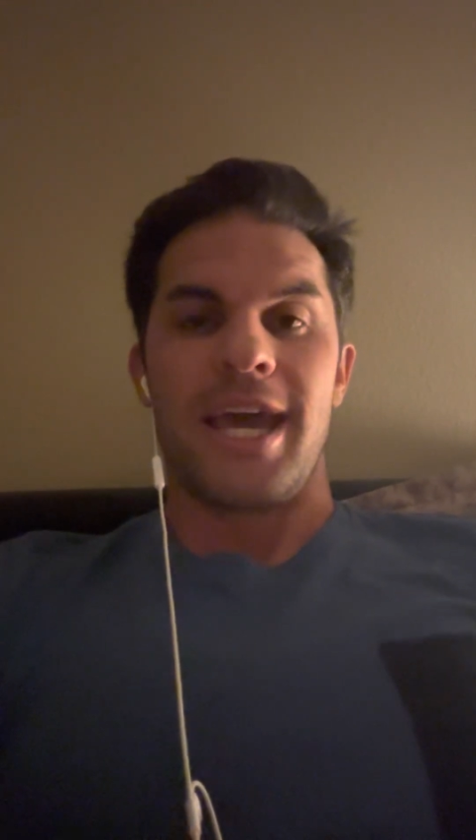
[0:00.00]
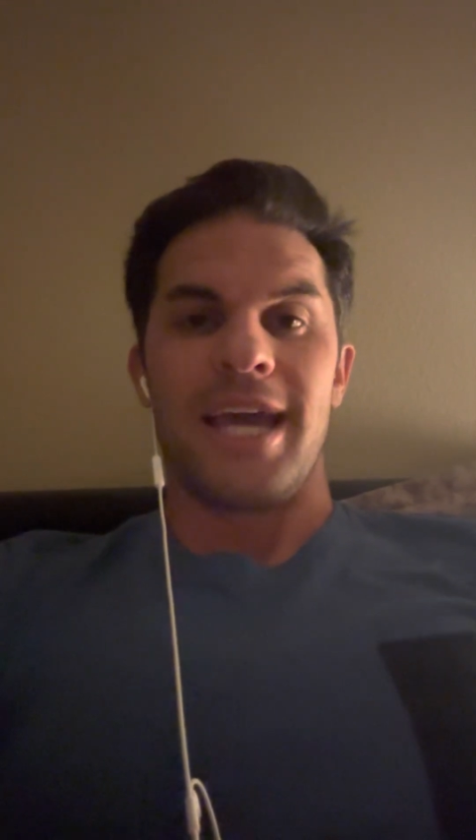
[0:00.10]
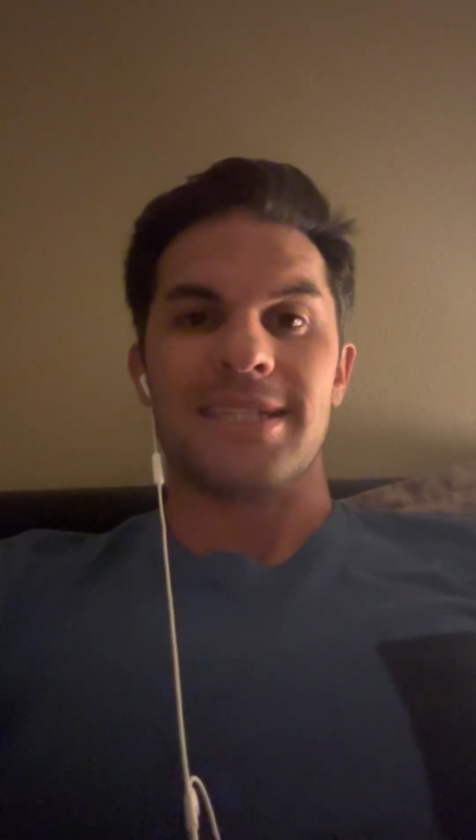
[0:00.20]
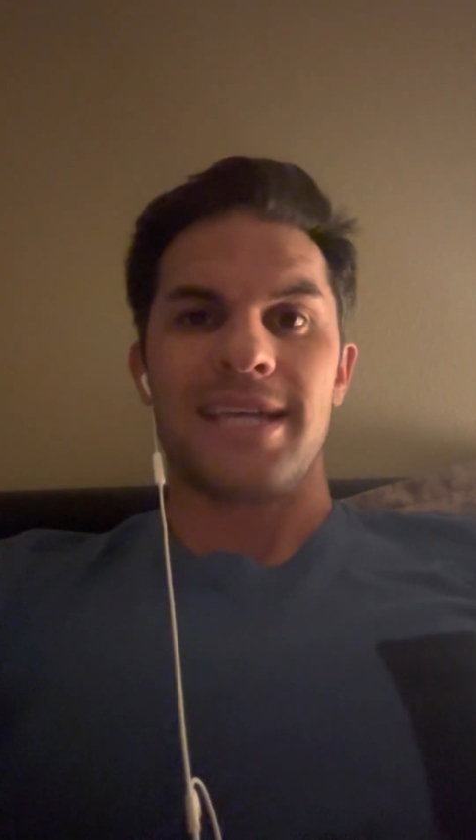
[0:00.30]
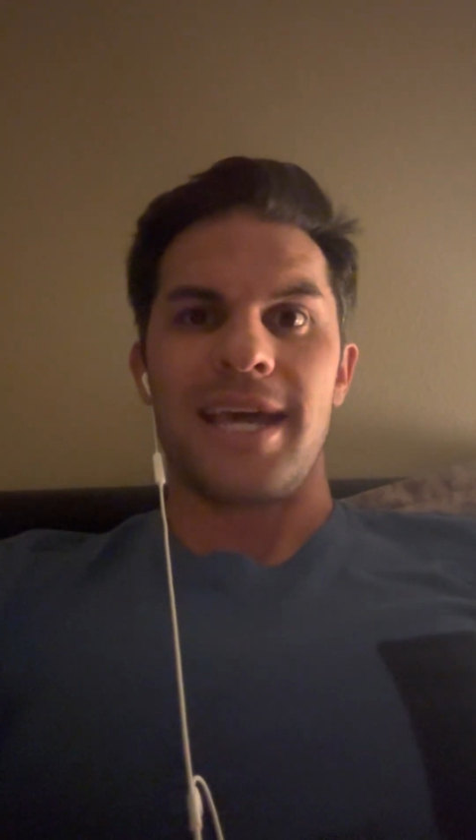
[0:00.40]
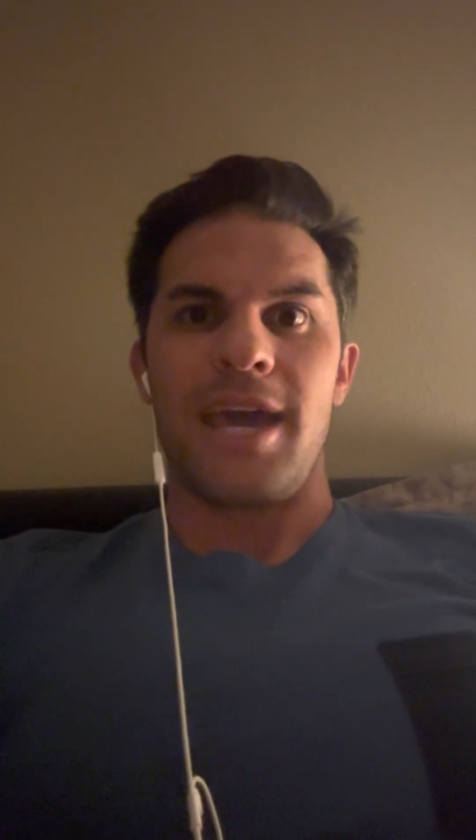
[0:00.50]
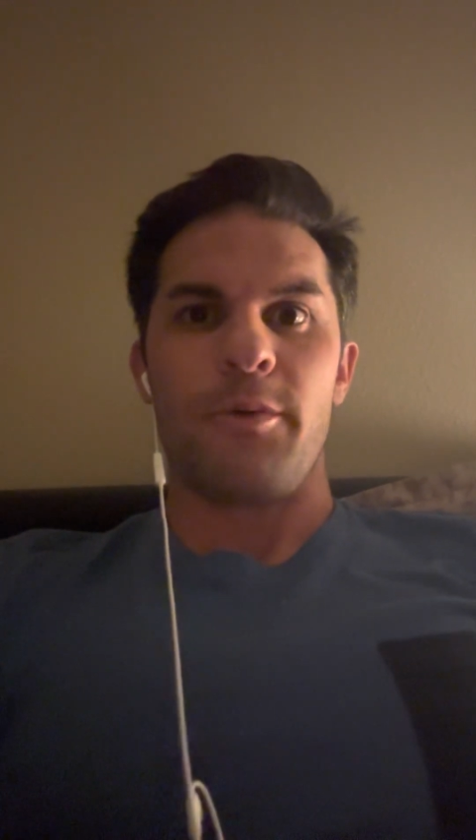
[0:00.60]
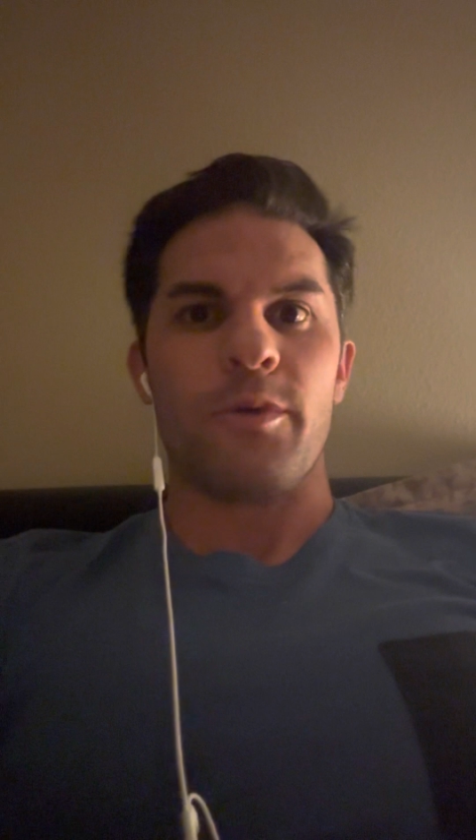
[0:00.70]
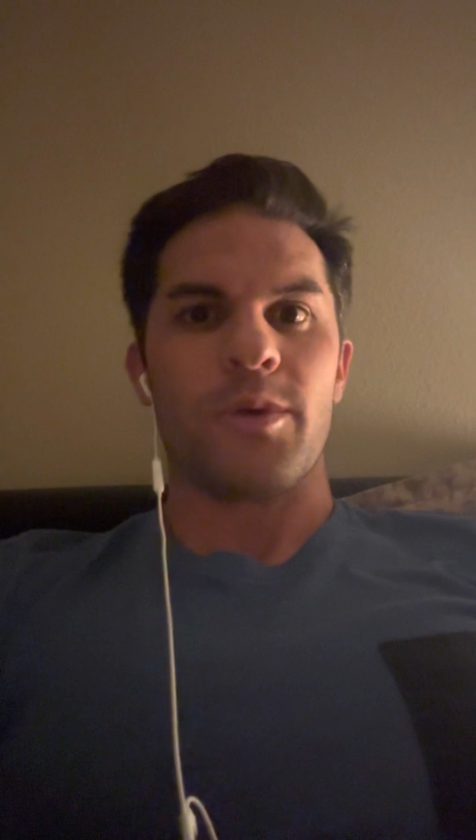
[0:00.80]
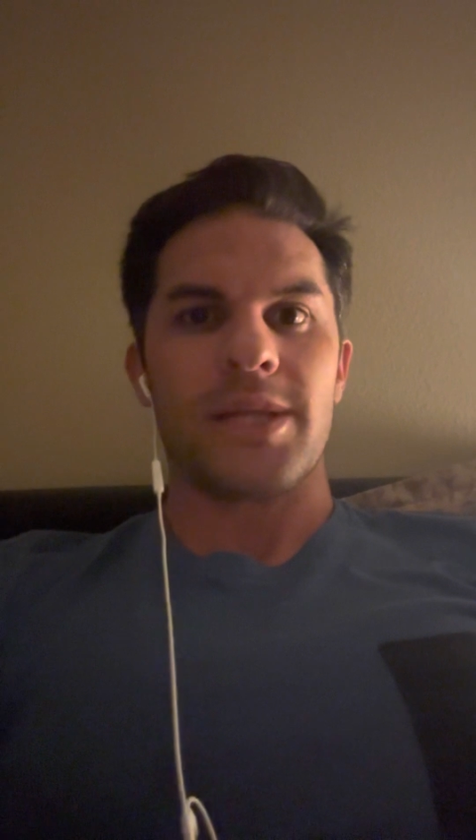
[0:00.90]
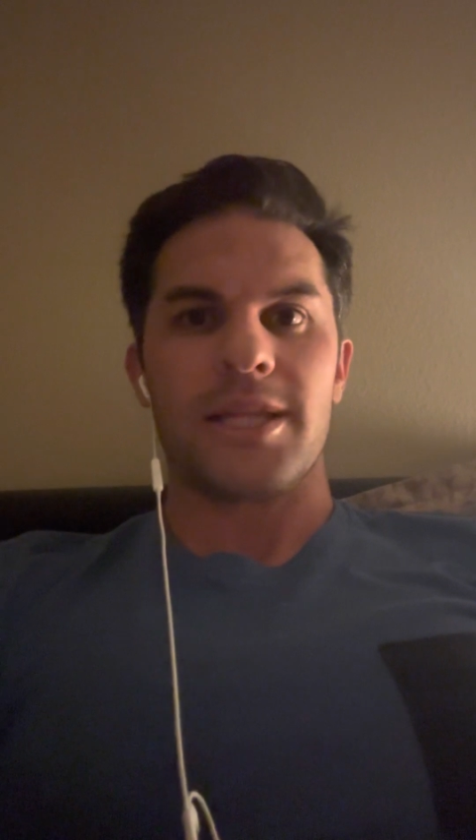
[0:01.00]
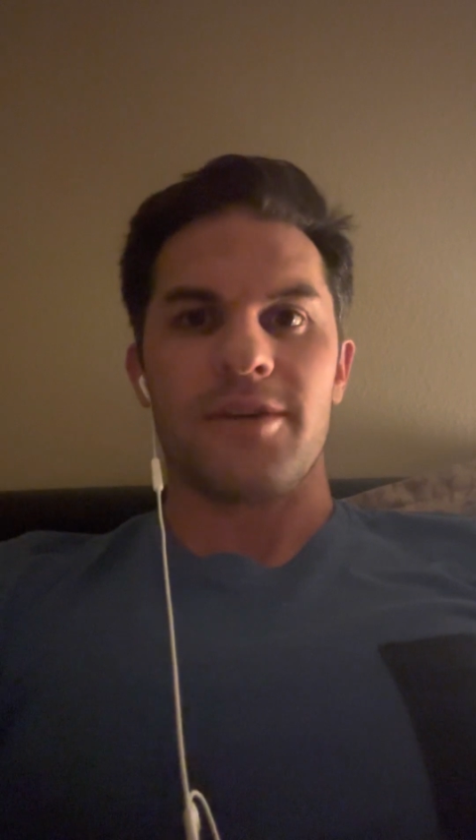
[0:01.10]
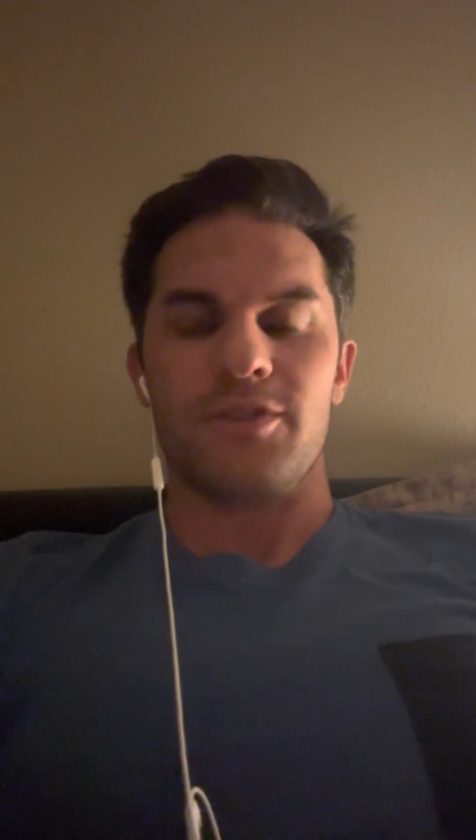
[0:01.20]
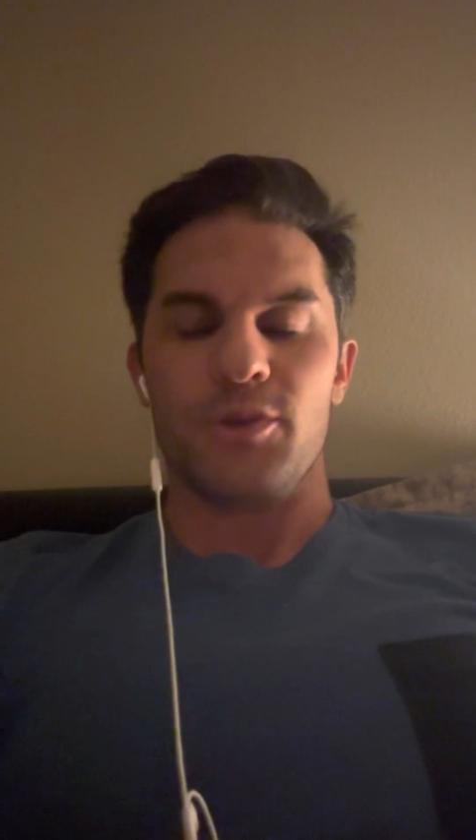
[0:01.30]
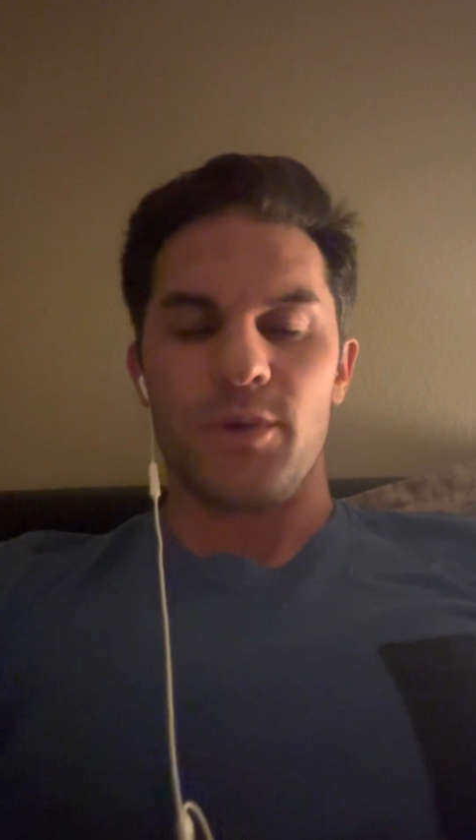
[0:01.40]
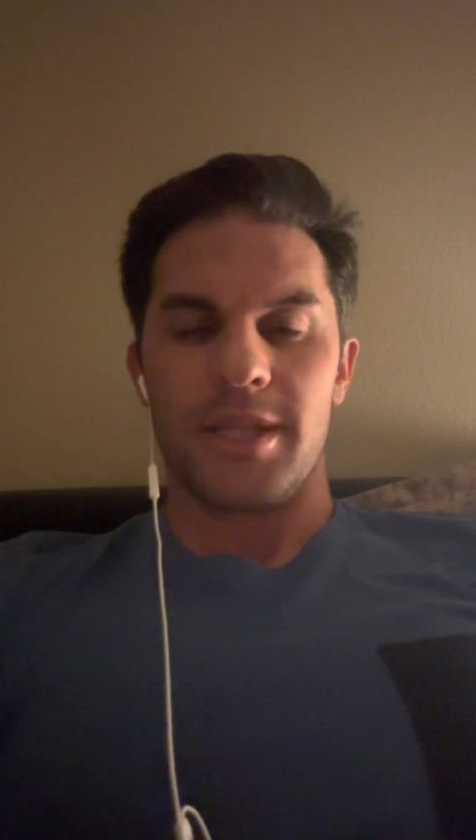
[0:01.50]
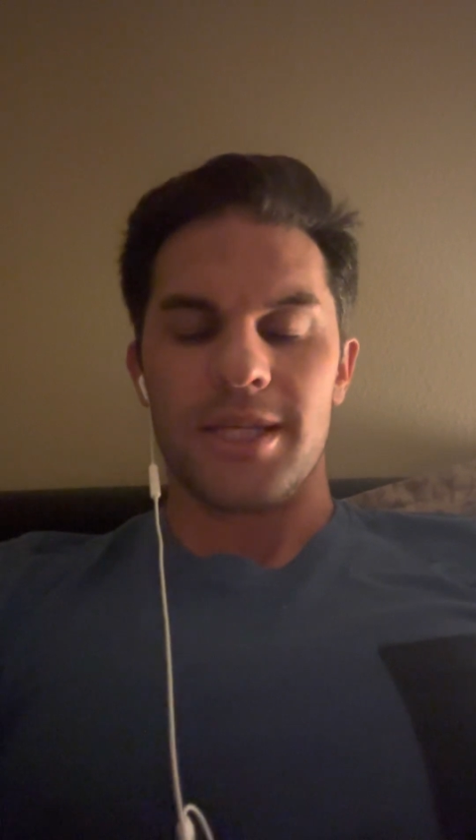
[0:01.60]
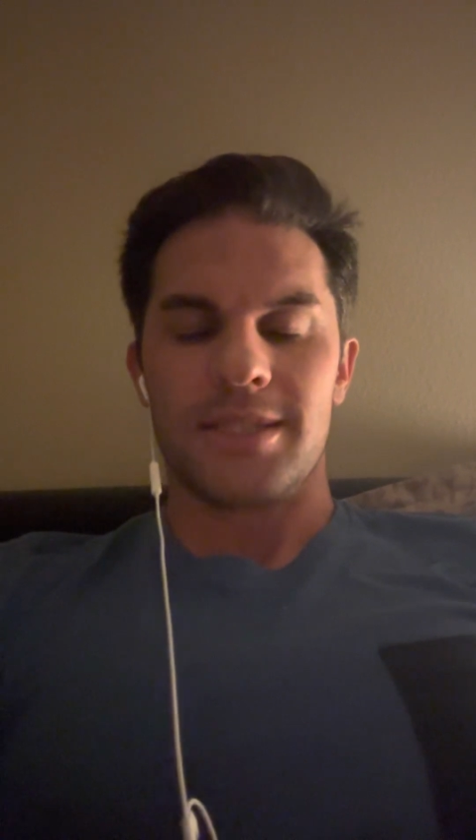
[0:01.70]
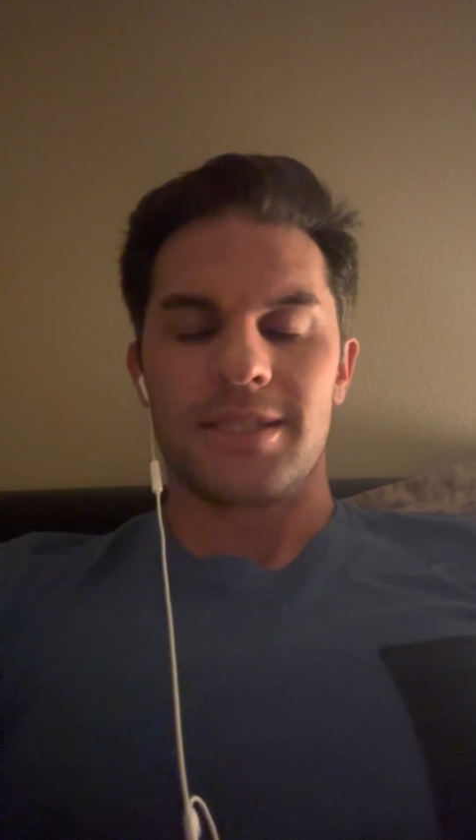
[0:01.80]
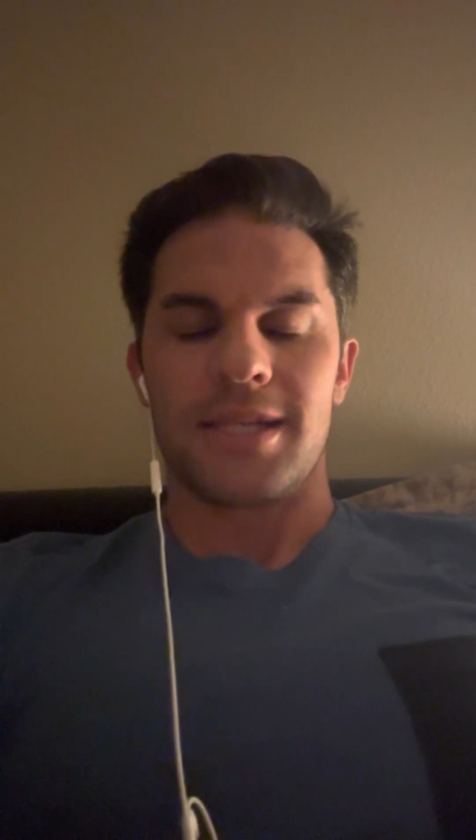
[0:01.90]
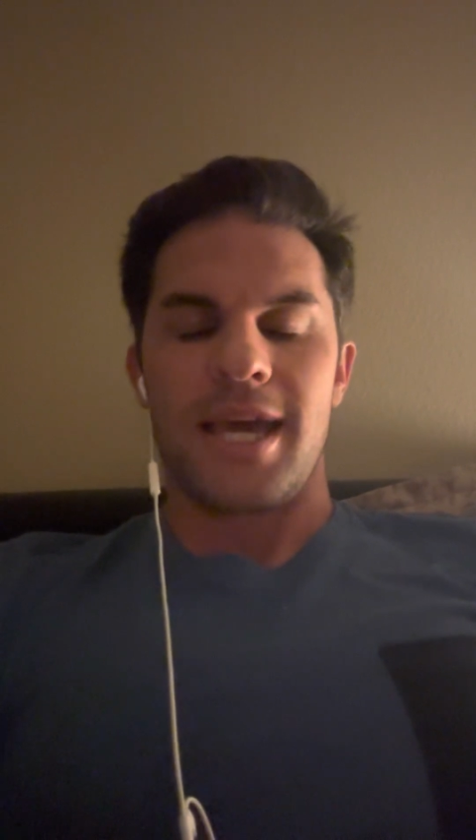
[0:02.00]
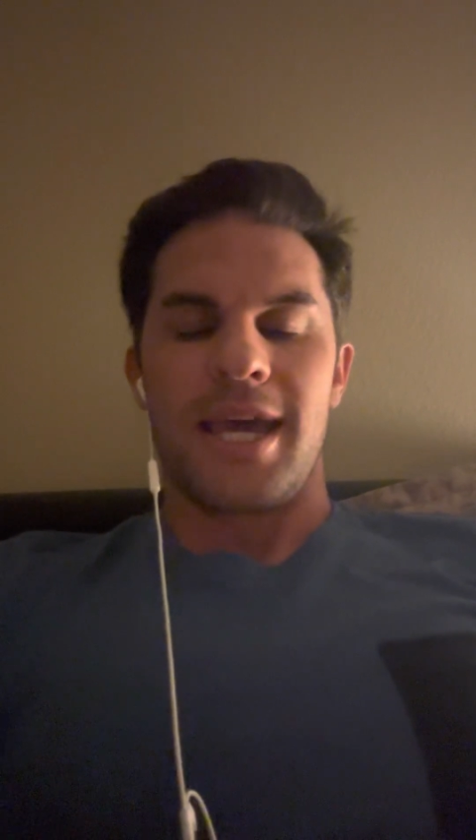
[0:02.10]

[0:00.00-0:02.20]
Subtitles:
and say, hey, we really love doing this.